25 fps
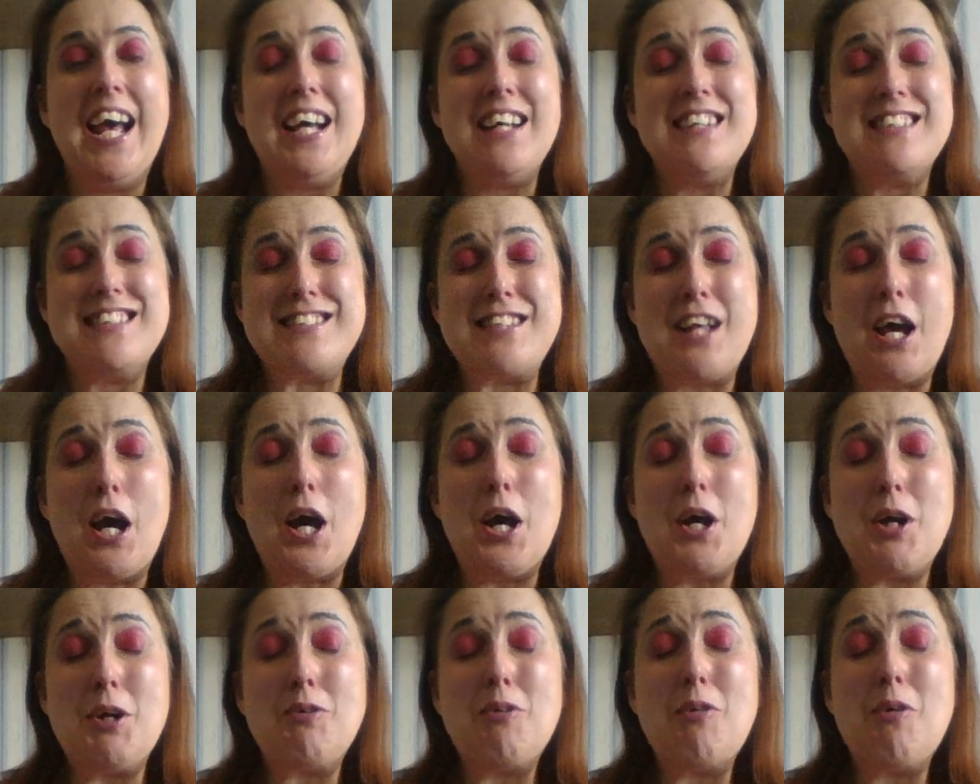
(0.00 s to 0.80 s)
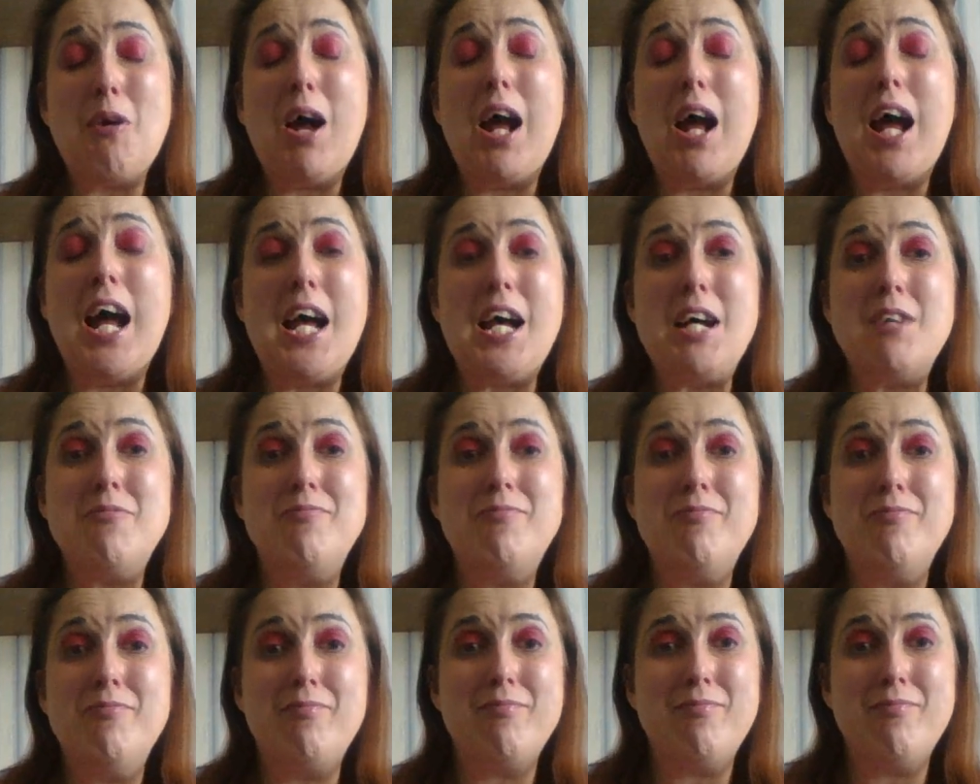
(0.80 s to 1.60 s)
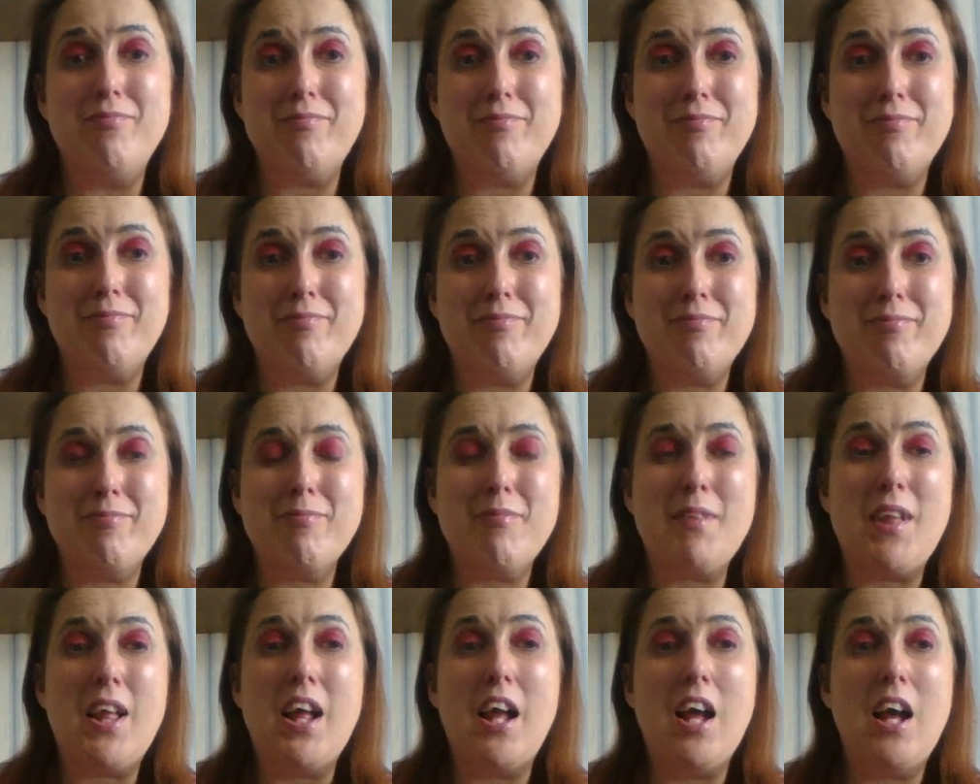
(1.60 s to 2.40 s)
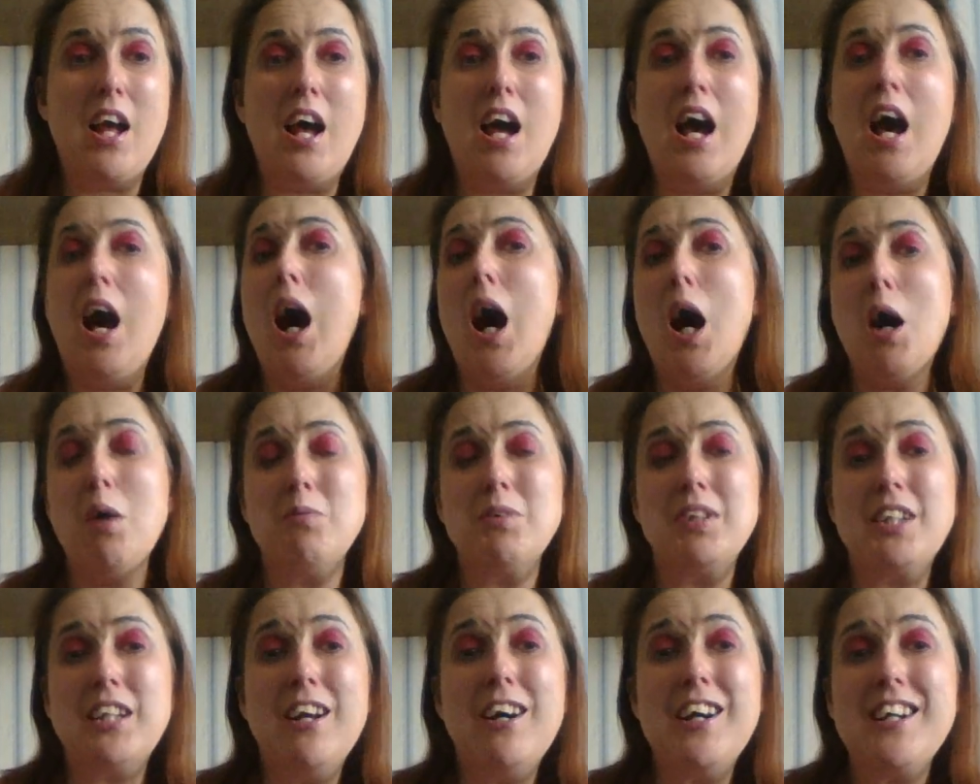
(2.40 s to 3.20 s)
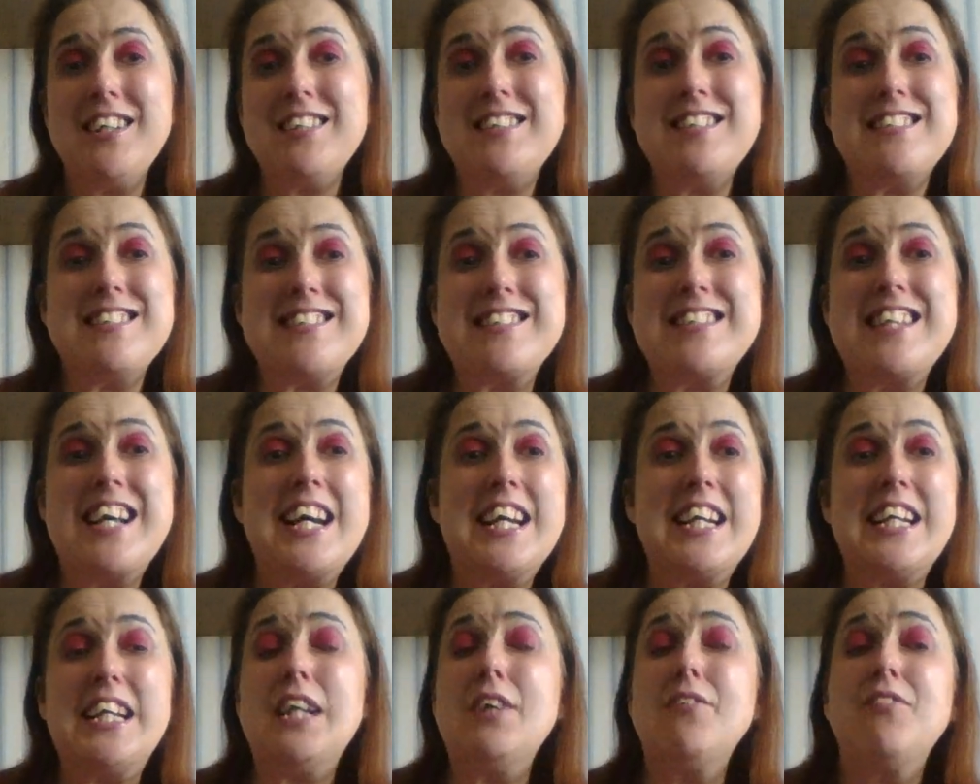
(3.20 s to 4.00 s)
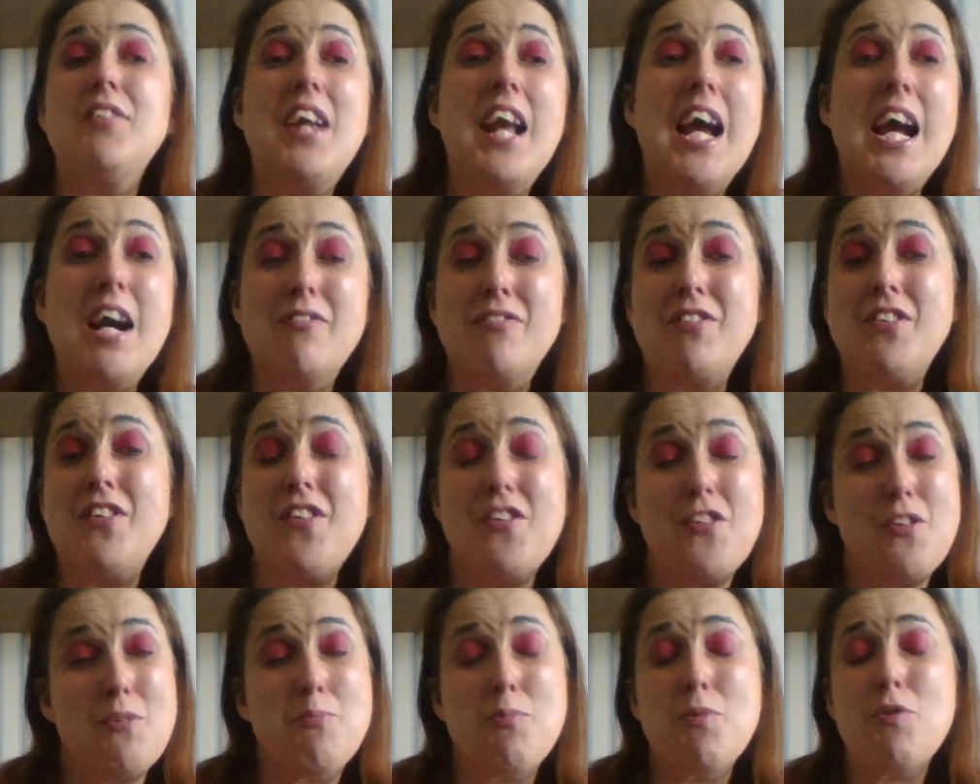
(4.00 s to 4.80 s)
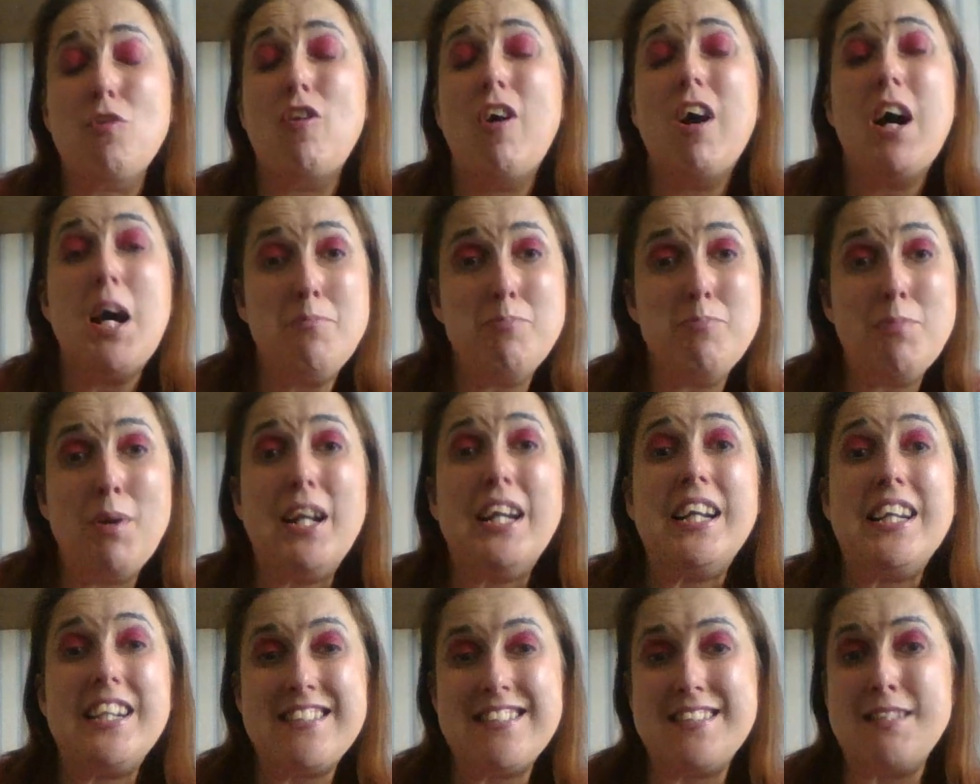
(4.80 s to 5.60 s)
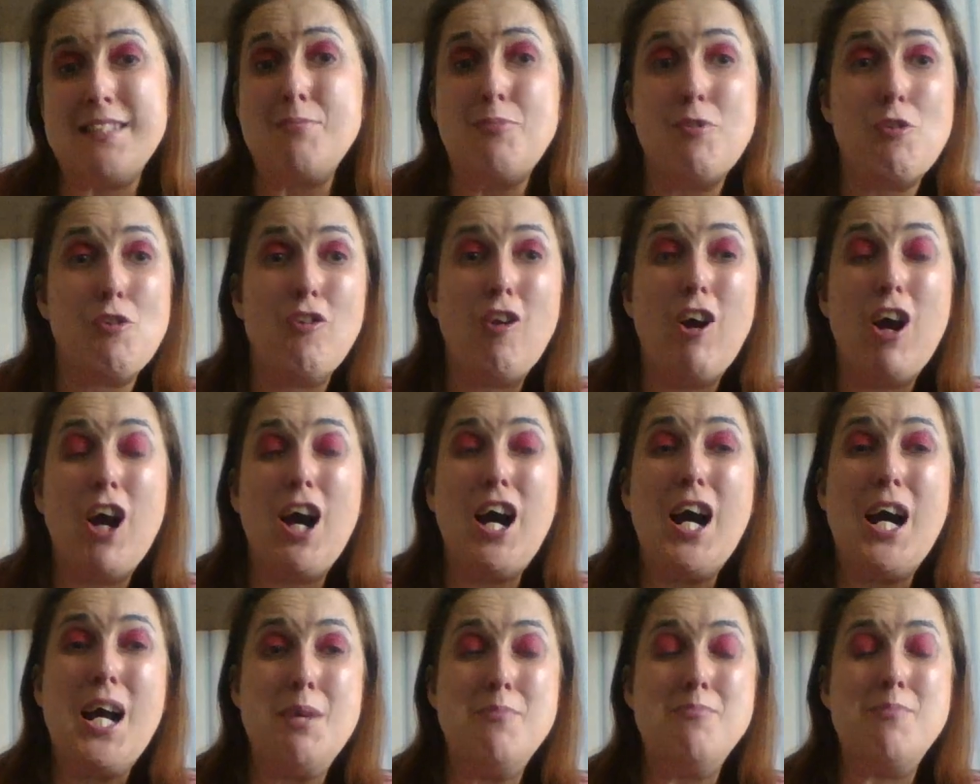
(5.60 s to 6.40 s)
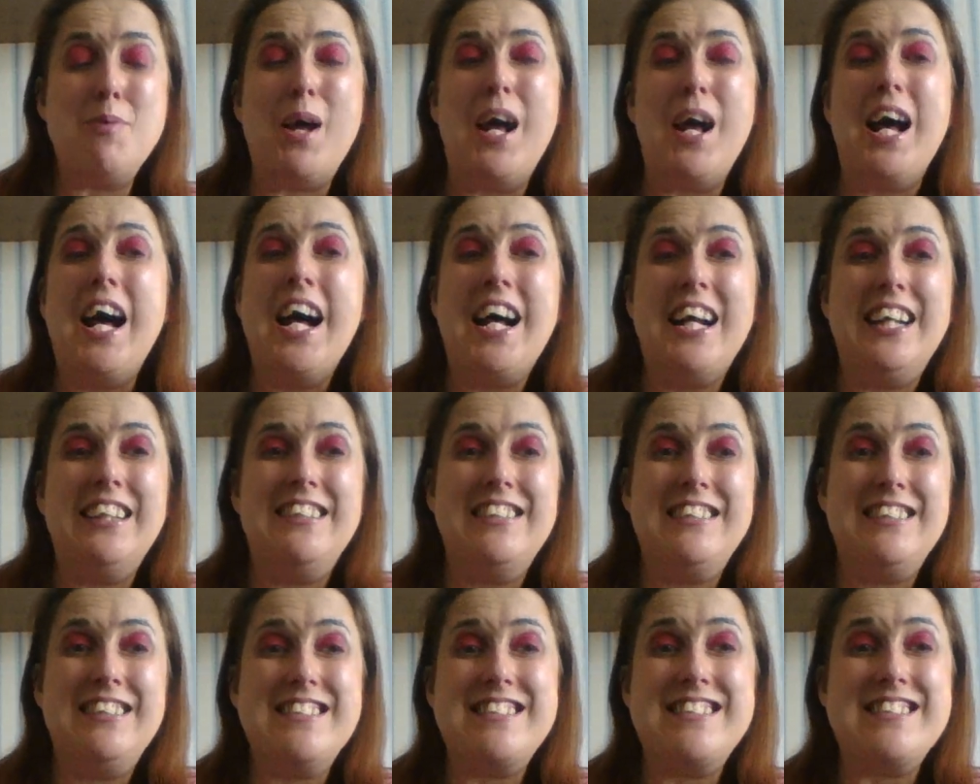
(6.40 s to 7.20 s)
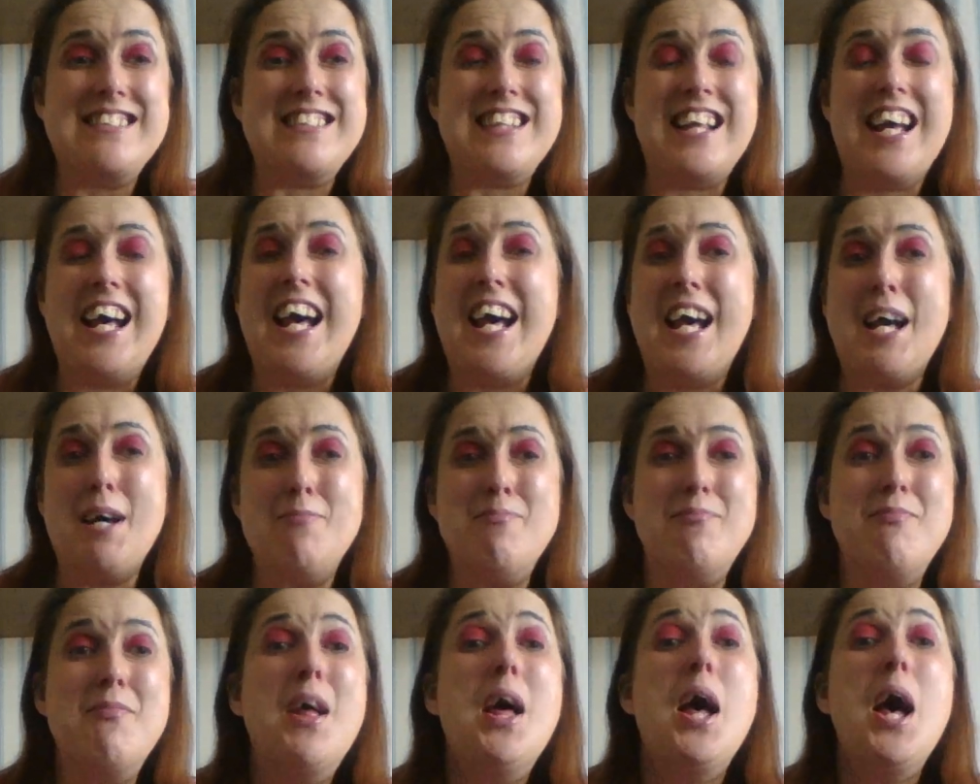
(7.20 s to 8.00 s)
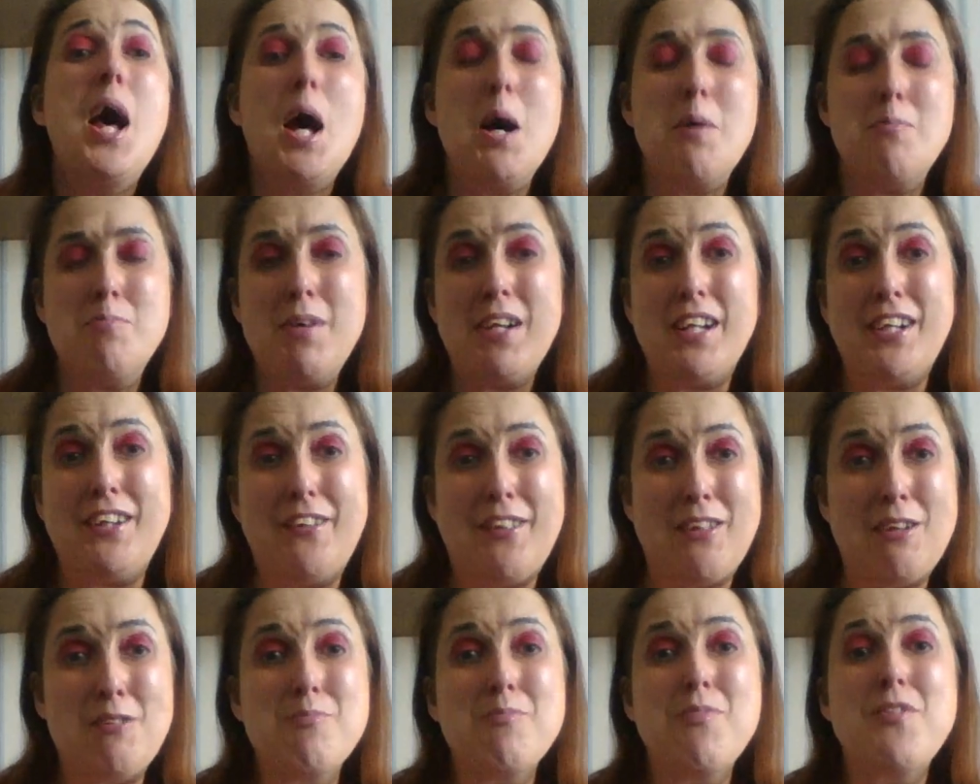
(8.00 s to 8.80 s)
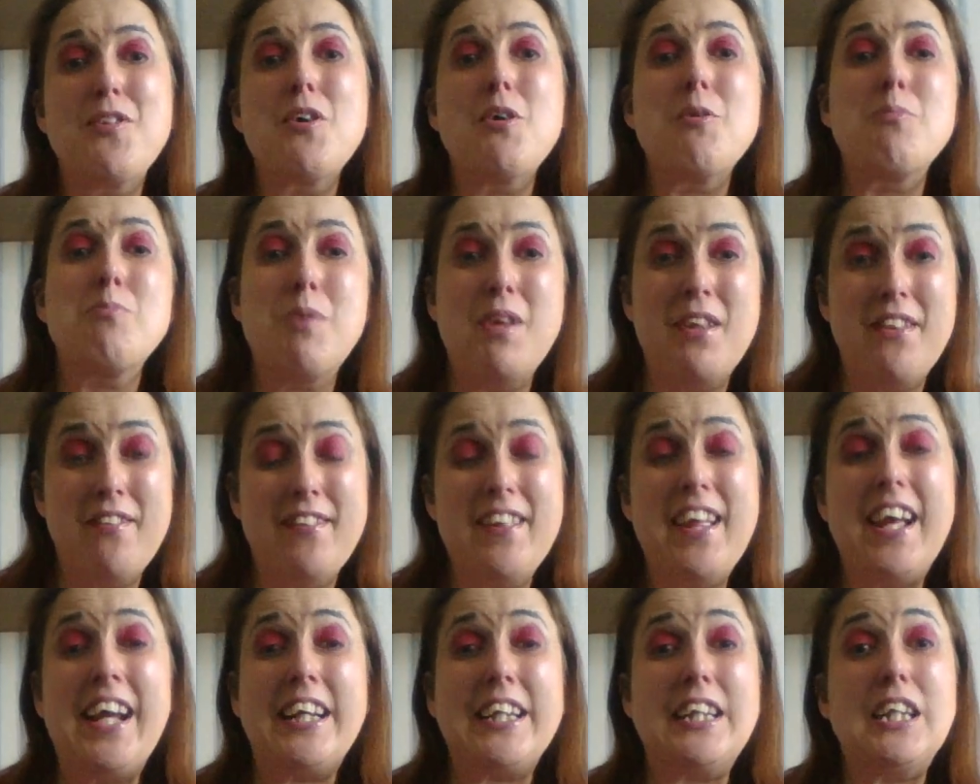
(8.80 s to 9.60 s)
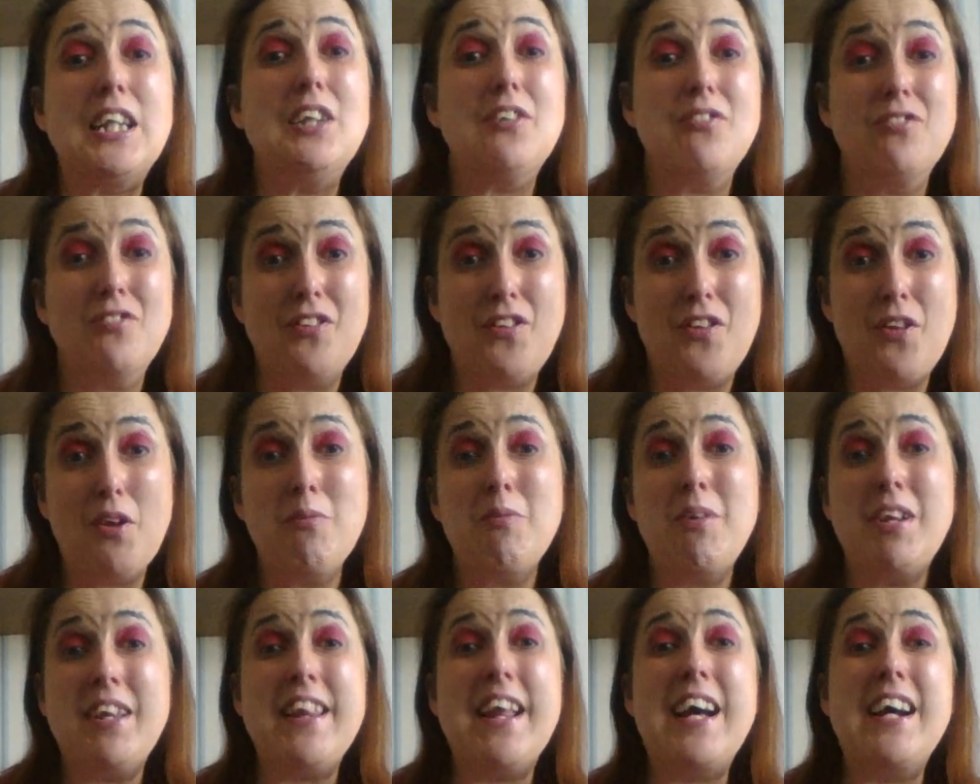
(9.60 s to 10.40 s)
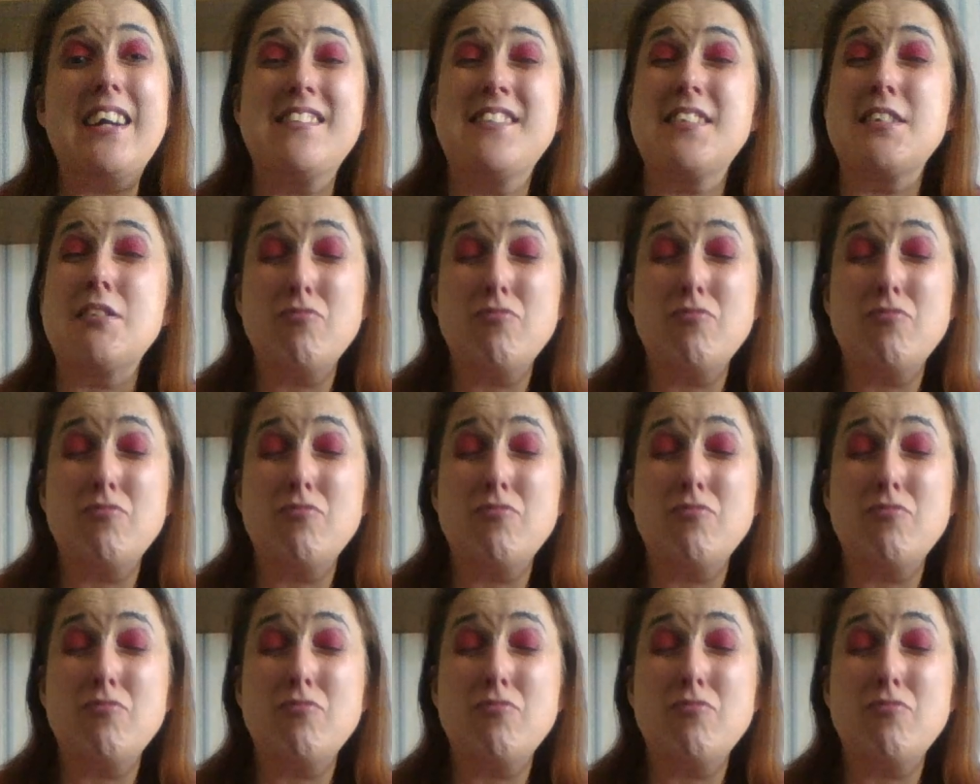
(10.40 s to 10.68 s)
So, um, I would like to say if you haven't subscribed, please subscribe and um, a big thumbs up and thank you for doing that.